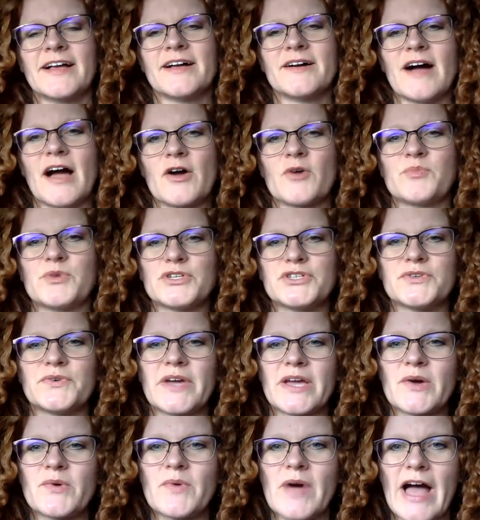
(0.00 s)
I hope you're
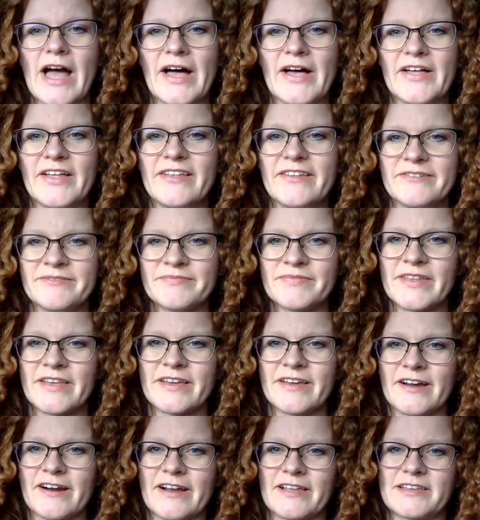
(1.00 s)
doing well. All
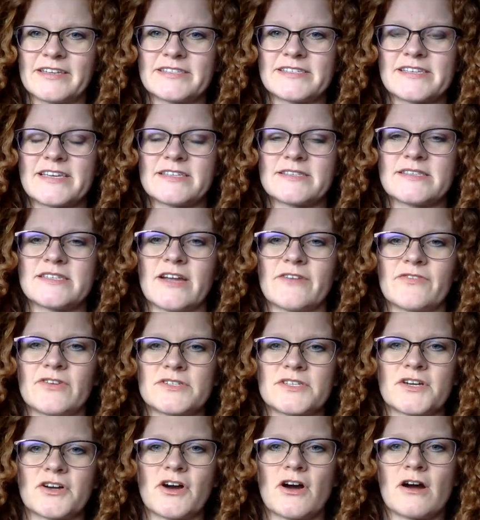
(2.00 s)
right, let's get Steffers
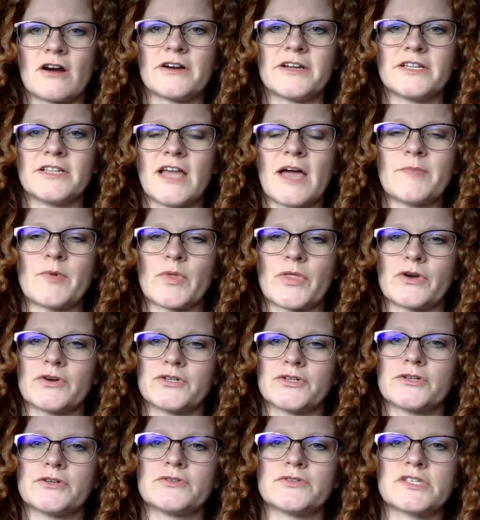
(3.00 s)
a card in alignment with her
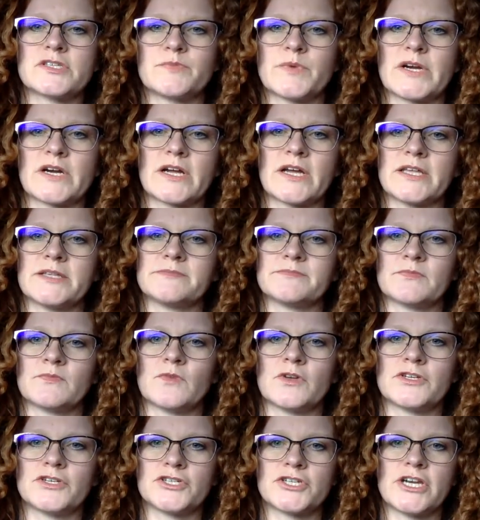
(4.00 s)
true spirit. What
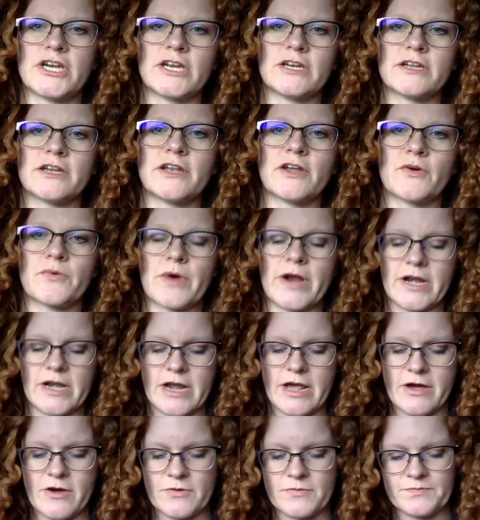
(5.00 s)
does she need to know right
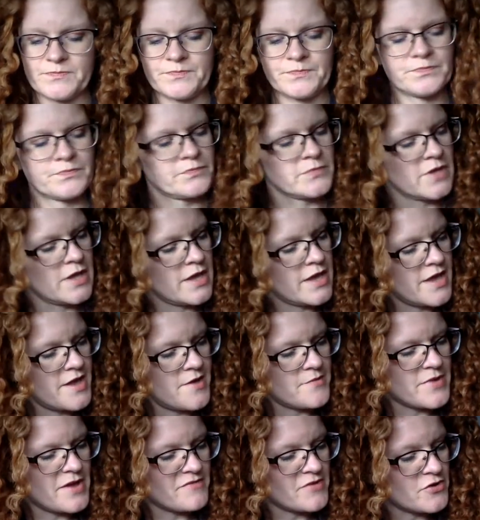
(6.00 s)
now? And
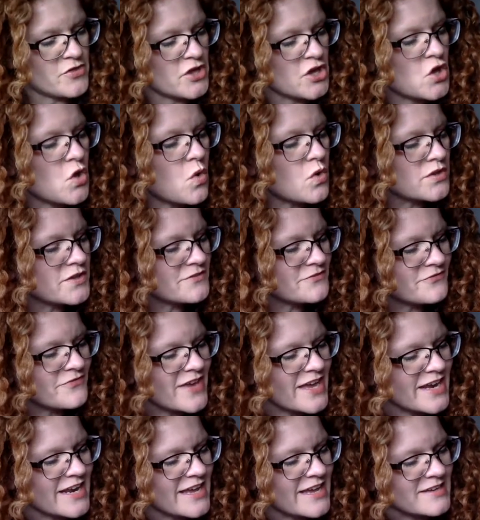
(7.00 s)
we have here the Golden
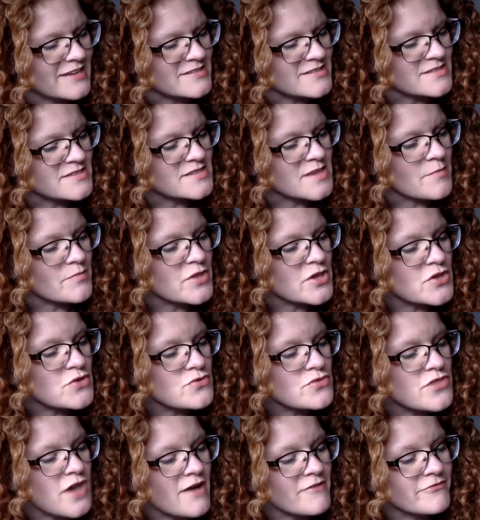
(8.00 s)
Phoenix. Something you
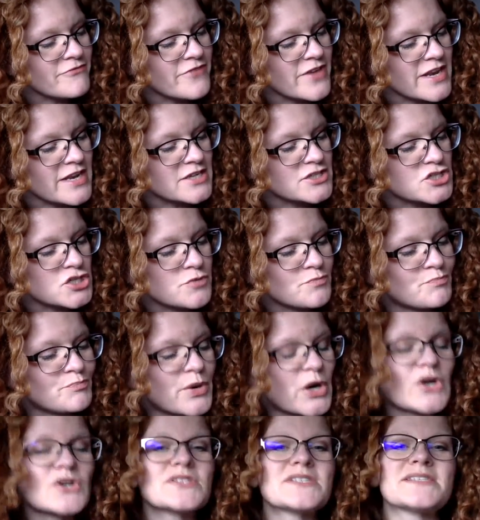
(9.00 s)
thought finished
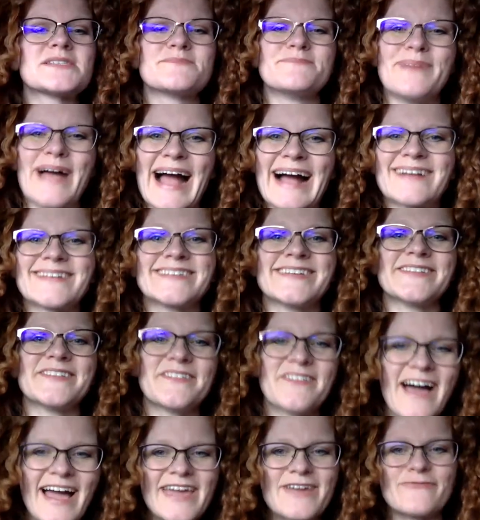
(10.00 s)
bursts back to
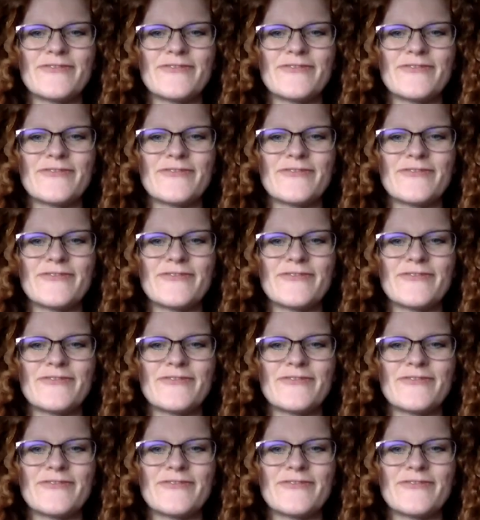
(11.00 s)
life.